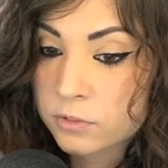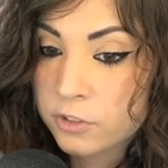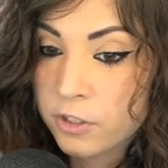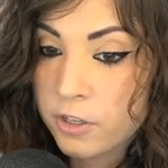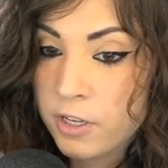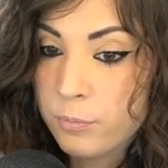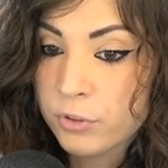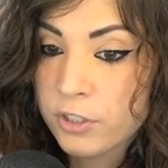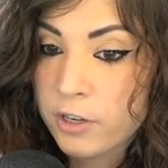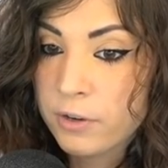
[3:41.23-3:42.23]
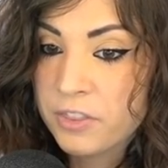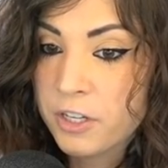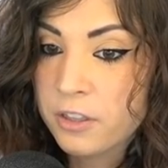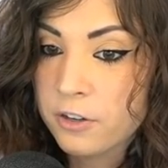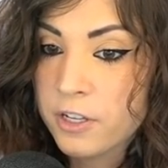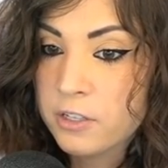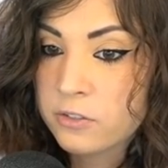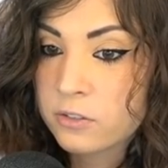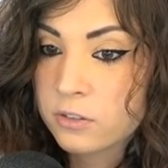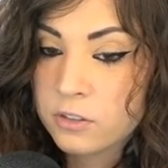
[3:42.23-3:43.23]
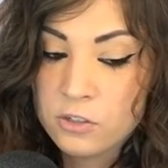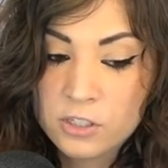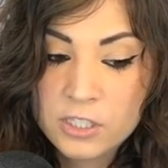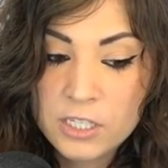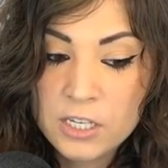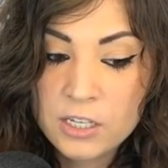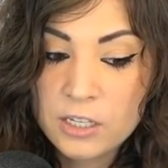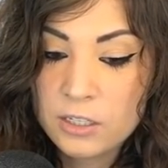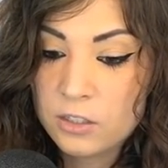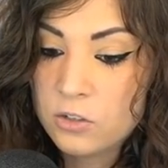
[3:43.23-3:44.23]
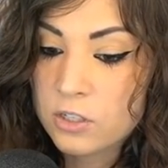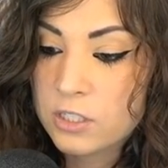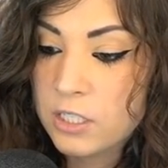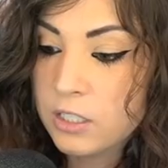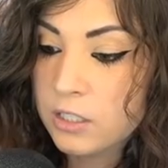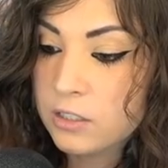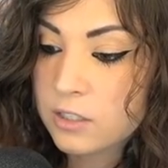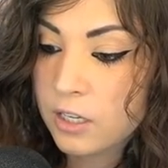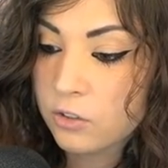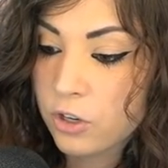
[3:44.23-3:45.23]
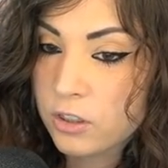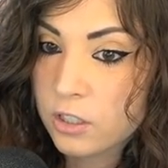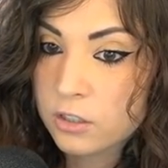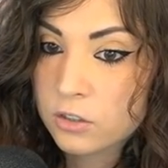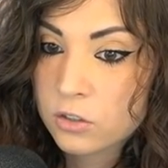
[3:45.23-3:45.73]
so there he pulled it out right there. There it is. You can see it. You can see it in his hand right there.